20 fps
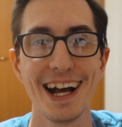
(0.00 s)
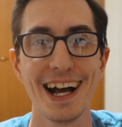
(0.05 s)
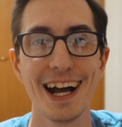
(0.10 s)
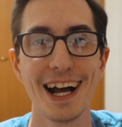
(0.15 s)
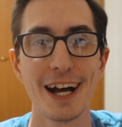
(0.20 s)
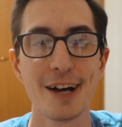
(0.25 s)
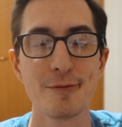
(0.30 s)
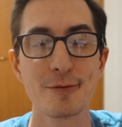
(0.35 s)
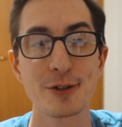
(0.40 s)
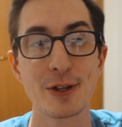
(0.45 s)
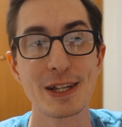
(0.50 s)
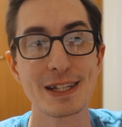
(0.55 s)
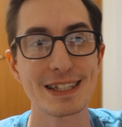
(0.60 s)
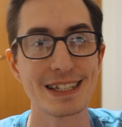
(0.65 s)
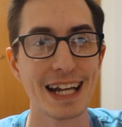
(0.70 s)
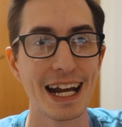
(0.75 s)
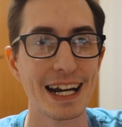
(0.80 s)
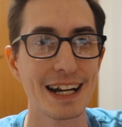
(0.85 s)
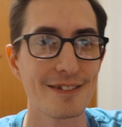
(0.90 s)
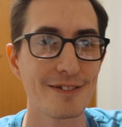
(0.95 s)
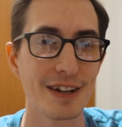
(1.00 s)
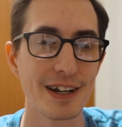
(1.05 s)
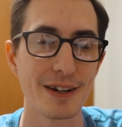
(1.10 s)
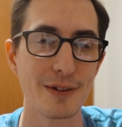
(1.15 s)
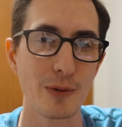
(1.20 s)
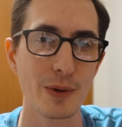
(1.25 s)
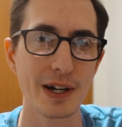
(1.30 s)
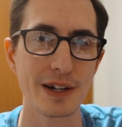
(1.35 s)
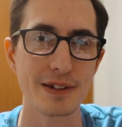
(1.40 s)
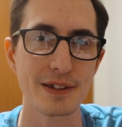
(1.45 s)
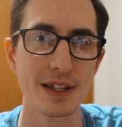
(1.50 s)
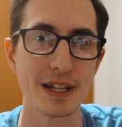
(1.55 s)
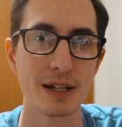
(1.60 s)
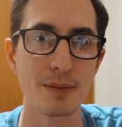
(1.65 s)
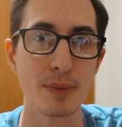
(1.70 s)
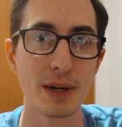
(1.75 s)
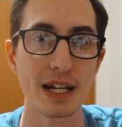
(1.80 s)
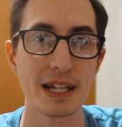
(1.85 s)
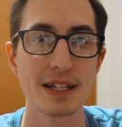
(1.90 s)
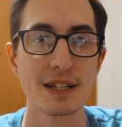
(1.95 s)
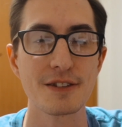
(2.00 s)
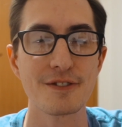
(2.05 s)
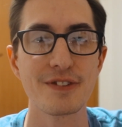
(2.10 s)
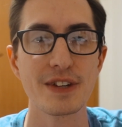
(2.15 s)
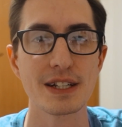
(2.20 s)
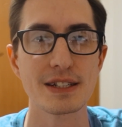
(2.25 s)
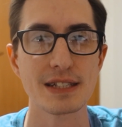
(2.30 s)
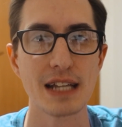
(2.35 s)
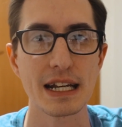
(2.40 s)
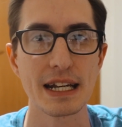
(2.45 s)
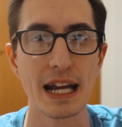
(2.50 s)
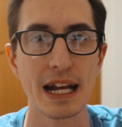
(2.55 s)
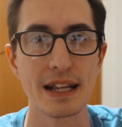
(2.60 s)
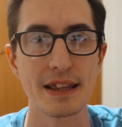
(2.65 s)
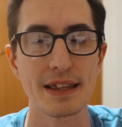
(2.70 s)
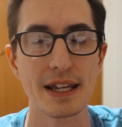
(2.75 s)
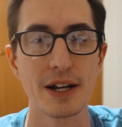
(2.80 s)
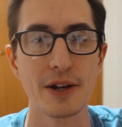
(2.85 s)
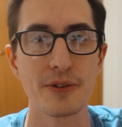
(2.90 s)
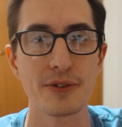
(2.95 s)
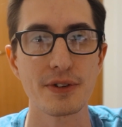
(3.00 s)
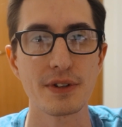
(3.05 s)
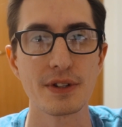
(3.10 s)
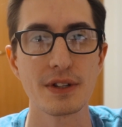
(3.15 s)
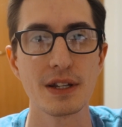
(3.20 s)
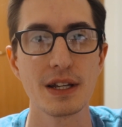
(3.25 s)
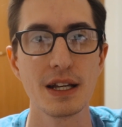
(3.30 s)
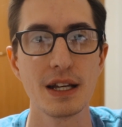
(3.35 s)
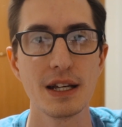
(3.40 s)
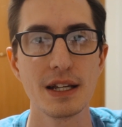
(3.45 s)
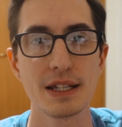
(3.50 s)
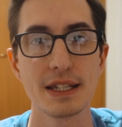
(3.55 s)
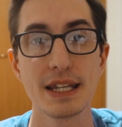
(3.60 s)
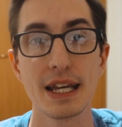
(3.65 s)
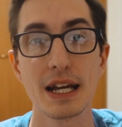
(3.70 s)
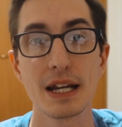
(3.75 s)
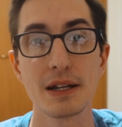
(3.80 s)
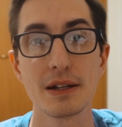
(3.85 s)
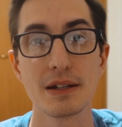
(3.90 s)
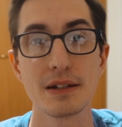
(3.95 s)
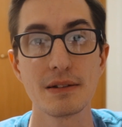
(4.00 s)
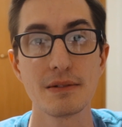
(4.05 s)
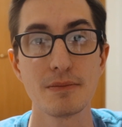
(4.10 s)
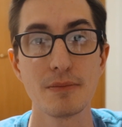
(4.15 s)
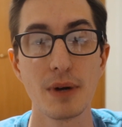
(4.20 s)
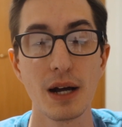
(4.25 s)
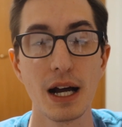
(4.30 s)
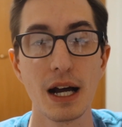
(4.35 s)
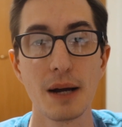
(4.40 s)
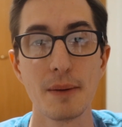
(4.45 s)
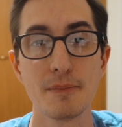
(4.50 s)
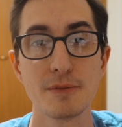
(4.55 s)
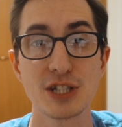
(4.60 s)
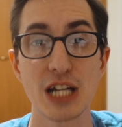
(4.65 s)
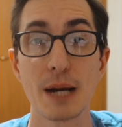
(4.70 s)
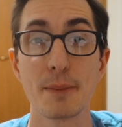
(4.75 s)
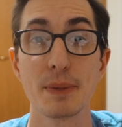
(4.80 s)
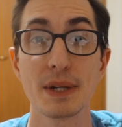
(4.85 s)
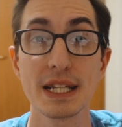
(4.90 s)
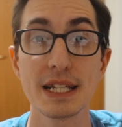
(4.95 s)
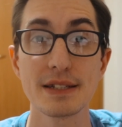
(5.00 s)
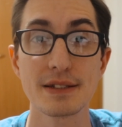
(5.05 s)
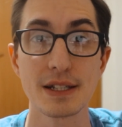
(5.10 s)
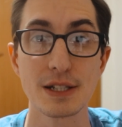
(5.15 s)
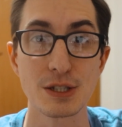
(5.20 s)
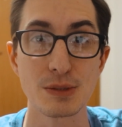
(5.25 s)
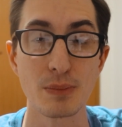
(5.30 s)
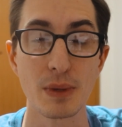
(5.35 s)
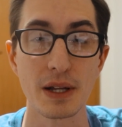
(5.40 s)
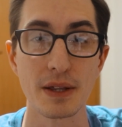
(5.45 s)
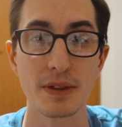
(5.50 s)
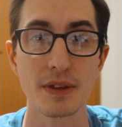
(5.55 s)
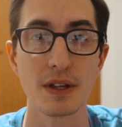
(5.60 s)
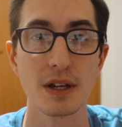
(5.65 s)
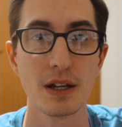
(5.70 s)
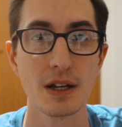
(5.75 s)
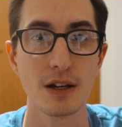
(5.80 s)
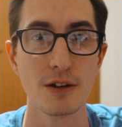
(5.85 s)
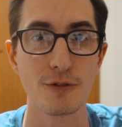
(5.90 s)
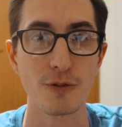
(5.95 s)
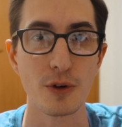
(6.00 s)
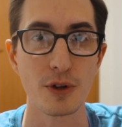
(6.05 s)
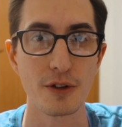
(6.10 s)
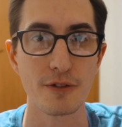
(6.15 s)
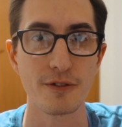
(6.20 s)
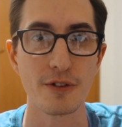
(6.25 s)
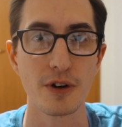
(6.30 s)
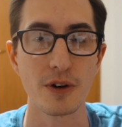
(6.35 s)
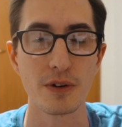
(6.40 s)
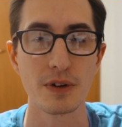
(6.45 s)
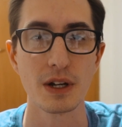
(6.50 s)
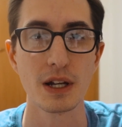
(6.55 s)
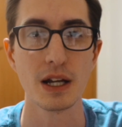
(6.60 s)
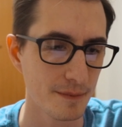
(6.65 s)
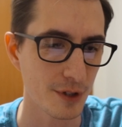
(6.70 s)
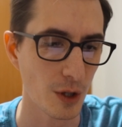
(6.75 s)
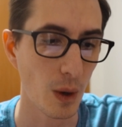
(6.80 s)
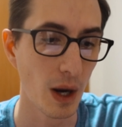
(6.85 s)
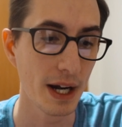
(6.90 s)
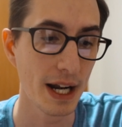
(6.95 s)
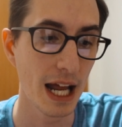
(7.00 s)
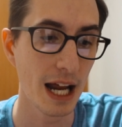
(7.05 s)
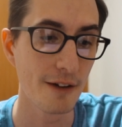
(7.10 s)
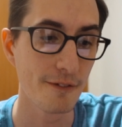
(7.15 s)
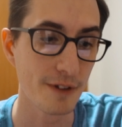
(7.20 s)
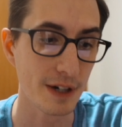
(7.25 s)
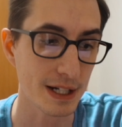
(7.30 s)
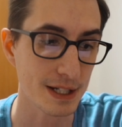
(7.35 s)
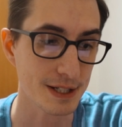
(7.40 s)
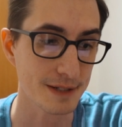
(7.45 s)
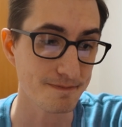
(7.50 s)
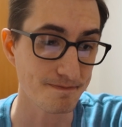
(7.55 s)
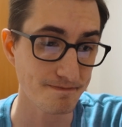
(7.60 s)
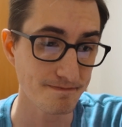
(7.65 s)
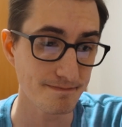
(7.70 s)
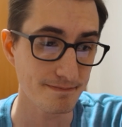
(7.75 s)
So that's kind of a weird thing, but it is fixed at 9,000 yen Japanese each month for the phone. So on average,